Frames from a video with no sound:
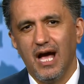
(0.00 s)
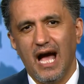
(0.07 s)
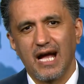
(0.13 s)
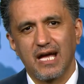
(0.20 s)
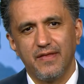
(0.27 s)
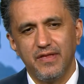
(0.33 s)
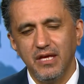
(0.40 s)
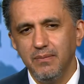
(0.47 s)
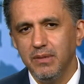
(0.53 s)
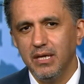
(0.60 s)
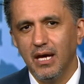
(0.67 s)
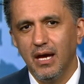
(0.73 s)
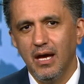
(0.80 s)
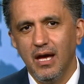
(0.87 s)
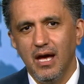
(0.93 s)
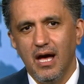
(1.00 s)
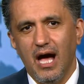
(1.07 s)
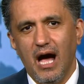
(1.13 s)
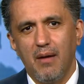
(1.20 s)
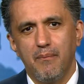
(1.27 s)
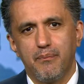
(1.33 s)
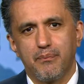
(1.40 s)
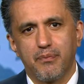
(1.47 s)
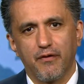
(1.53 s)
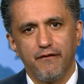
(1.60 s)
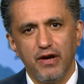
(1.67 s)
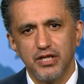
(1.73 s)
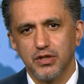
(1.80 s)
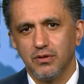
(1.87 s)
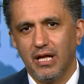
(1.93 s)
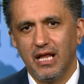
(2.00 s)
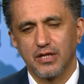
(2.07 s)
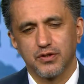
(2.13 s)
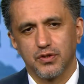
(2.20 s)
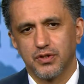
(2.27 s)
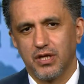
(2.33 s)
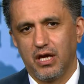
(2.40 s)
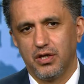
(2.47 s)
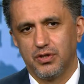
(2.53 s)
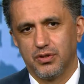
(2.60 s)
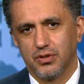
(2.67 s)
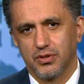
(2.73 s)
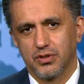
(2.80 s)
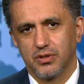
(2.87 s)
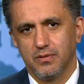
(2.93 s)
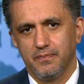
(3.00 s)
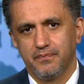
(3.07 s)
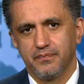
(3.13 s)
academia, and professional associations.